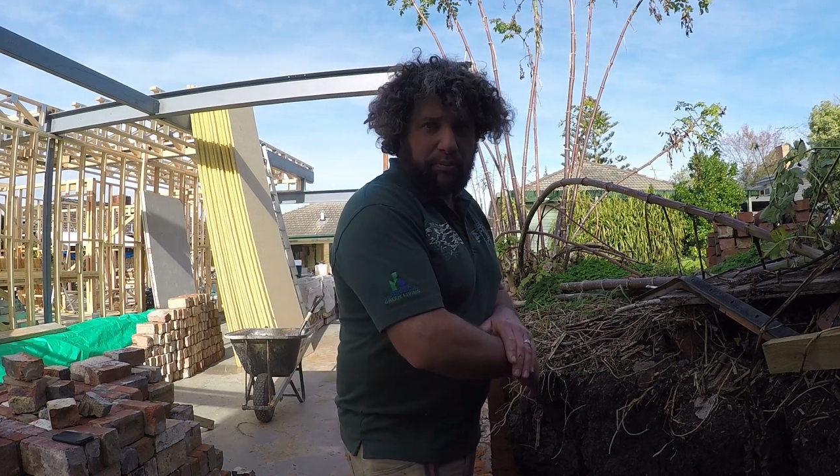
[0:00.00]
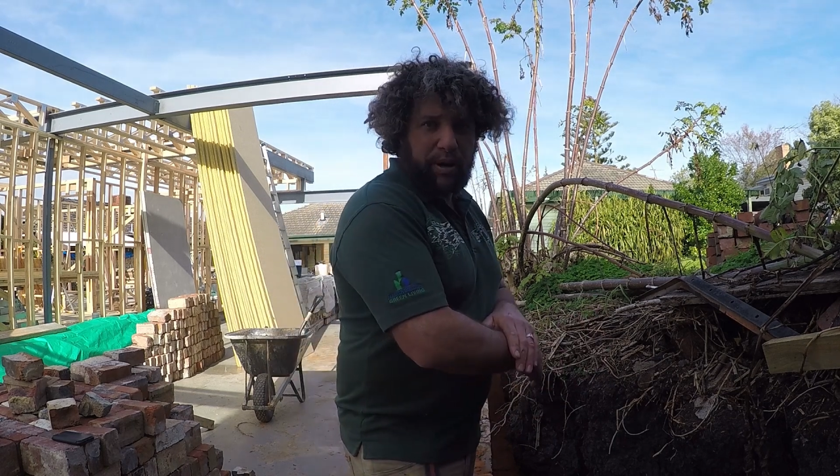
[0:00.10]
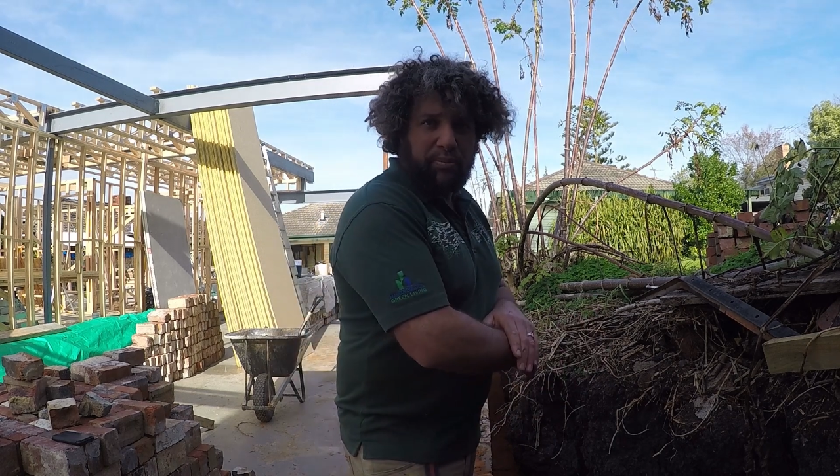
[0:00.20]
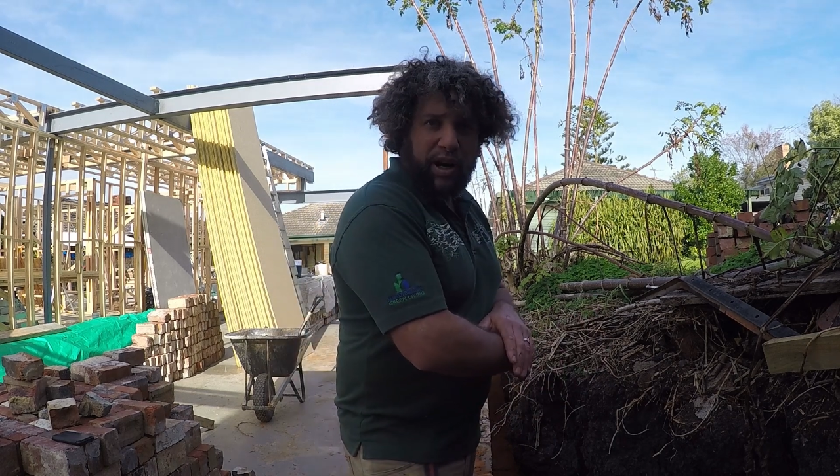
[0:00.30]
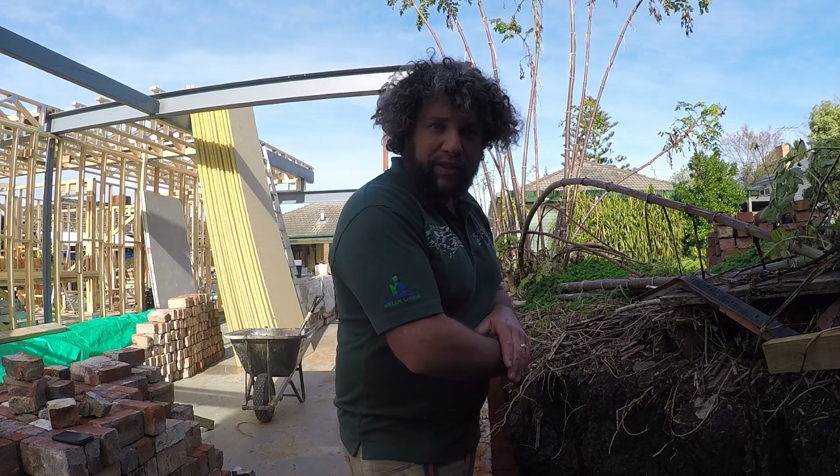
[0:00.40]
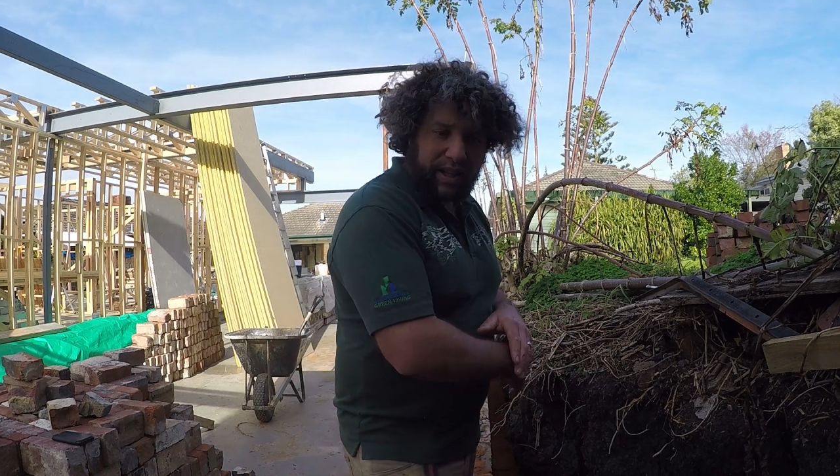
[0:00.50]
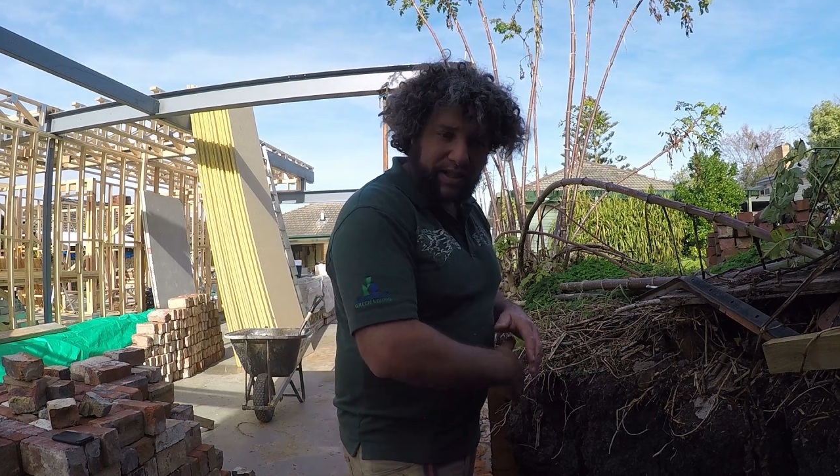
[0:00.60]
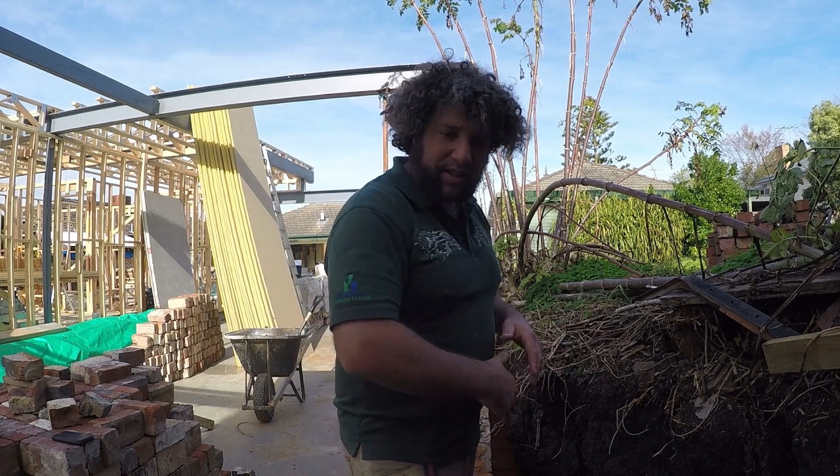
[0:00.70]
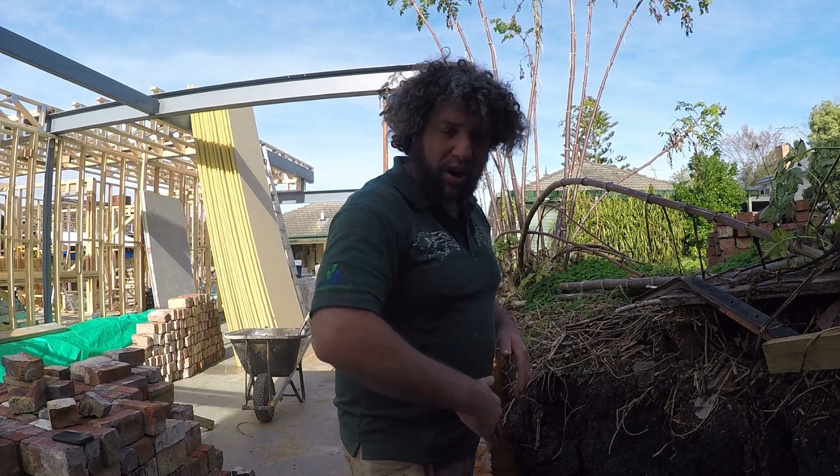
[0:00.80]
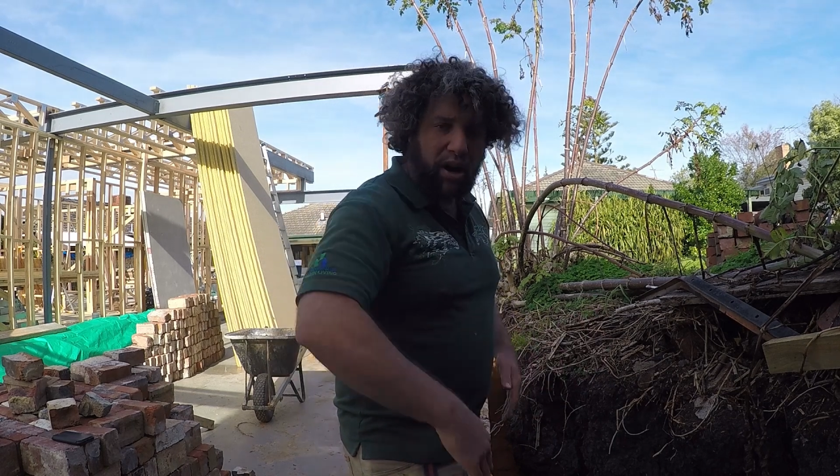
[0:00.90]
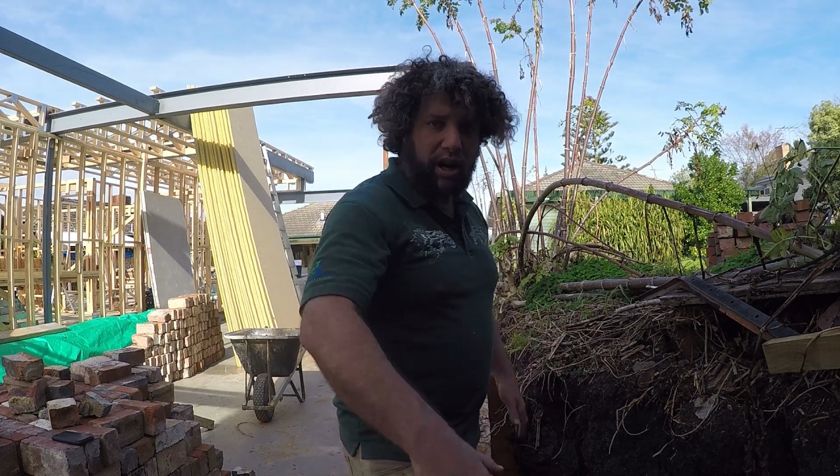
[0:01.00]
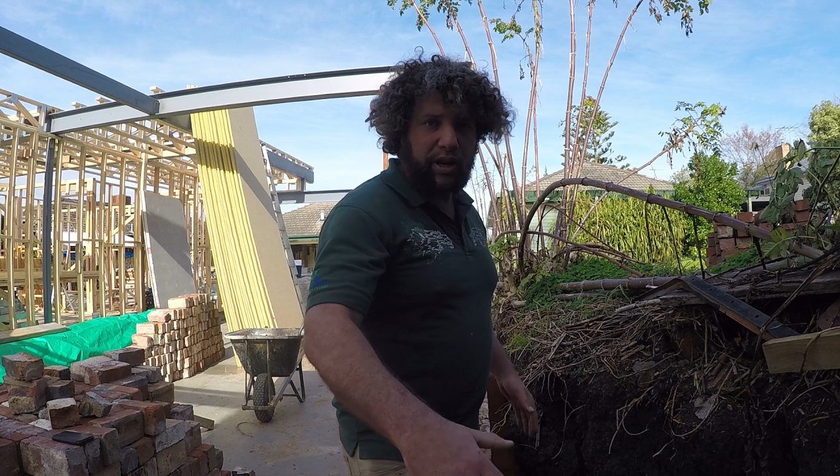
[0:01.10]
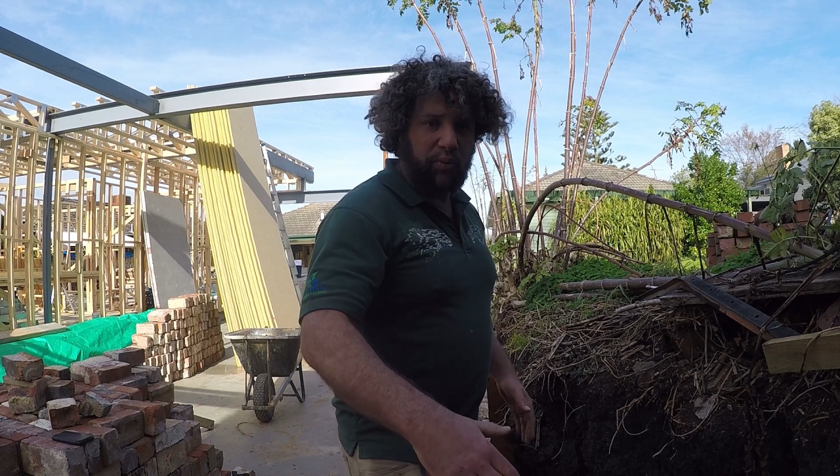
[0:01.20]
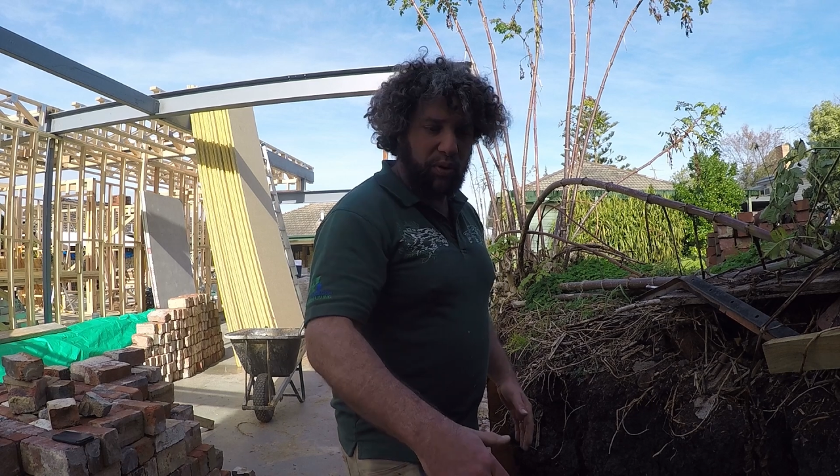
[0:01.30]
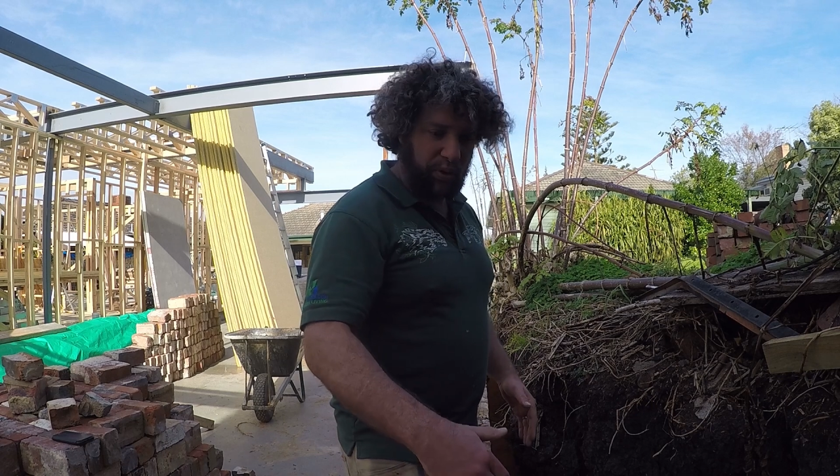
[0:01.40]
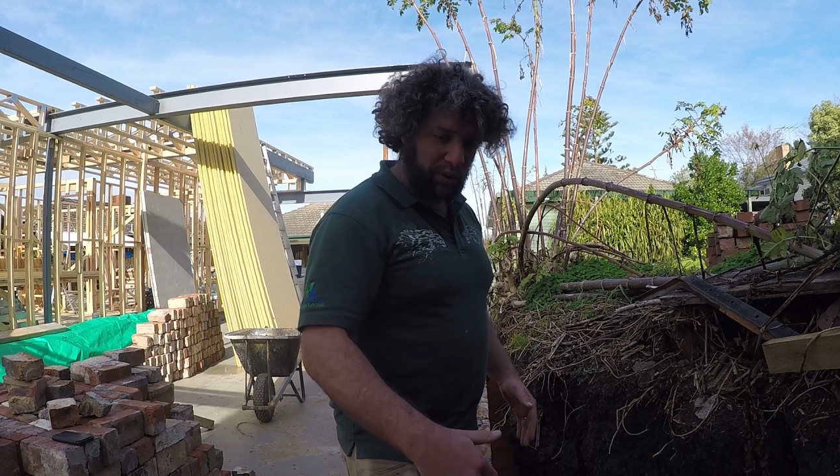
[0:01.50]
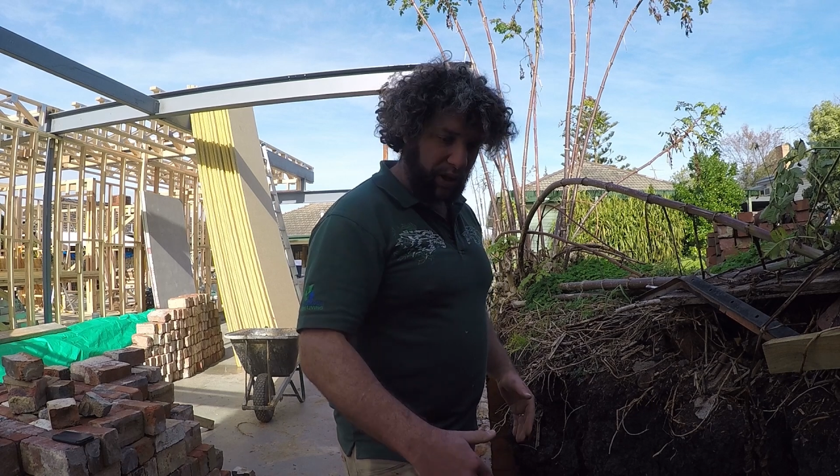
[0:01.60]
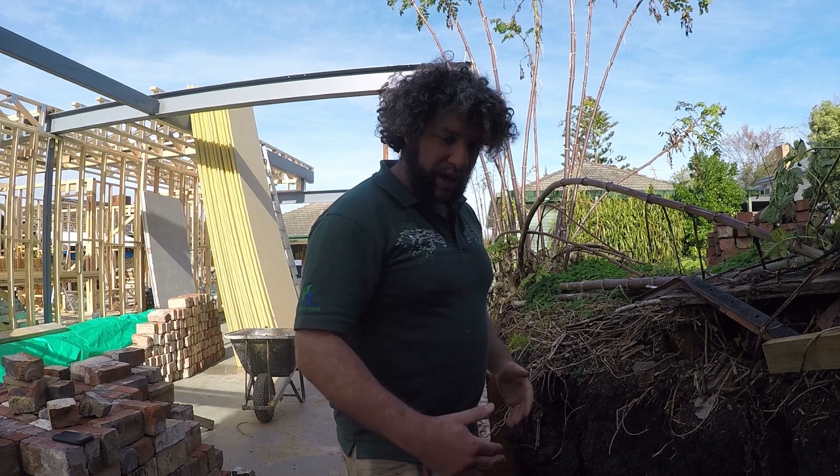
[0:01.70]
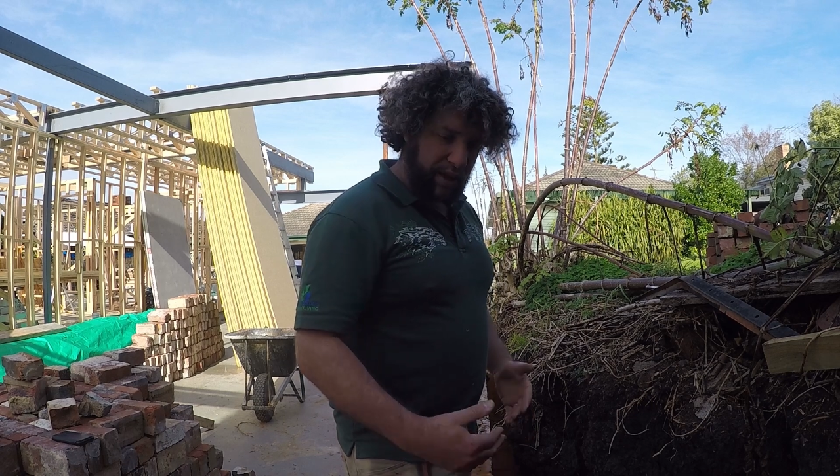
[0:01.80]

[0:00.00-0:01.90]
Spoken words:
membrane the entire wall.